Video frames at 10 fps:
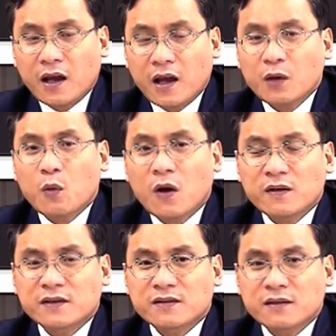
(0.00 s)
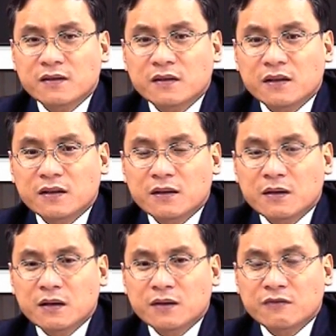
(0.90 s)
It was
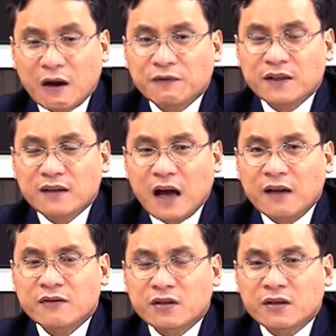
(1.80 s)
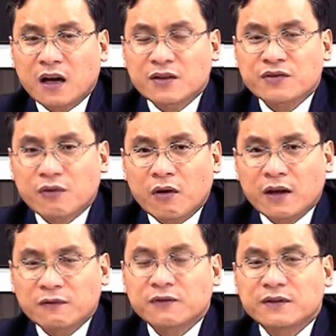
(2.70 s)
drafted under a strong
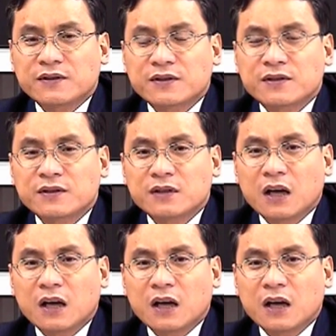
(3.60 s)
influence